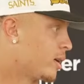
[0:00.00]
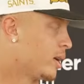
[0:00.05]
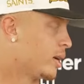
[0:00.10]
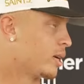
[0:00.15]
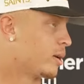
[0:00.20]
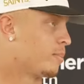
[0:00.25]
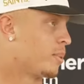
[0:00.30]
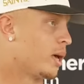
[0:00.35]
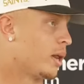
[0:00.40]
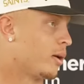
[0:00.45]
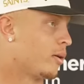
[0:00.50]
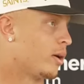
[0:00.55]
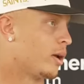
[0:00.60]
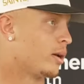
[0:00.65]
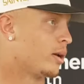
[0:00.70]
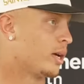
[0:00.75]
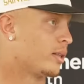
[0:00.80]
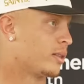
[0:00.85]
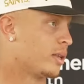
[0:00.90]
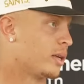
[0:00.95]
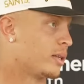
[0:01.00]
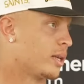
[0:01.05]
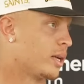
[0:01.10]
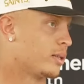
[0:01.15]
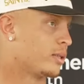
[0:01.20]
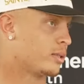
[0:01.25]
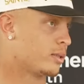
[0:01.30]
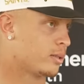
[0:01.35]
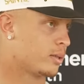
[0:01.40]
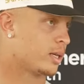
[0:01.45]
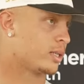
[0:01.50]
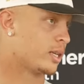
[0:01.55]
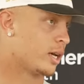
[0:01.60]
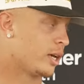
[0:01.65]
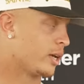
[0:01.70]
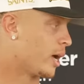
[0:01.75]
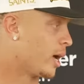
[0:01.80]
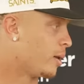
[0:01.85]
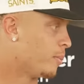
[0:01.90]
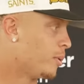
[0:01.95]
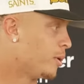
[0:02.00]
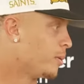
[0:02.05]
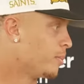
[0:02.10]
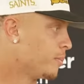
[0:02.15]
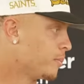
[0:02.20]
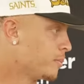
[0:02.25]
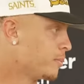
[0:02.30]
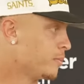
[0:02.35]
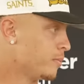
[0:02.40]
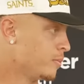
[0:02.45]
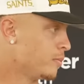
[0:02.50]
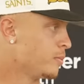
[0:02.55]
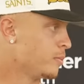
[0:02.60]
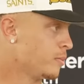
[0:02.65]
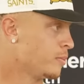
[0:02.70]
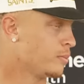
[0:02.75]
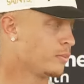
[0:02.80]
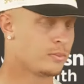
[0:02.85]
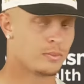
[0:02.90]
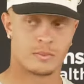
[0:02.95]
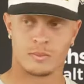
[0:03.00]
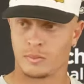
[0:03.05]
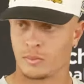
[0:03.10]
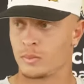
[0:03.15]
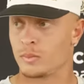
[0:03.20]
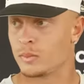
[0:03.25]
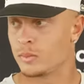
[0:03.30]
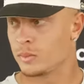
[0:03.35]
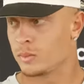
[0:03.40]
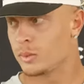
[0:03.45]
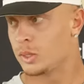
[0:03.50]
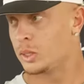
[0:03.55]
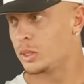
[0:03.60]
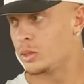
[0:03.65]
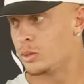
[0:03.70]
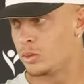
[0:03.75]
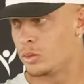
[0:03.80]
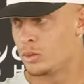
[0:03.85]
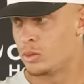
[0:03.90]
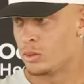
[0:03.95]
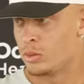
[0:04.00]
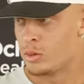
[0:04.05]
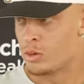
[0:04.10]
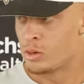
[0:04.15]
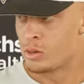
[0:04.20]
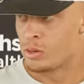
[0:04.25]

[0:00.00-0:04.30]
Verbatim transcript: can I get better, and I think that's that's how you got to be. Have you been in an offense that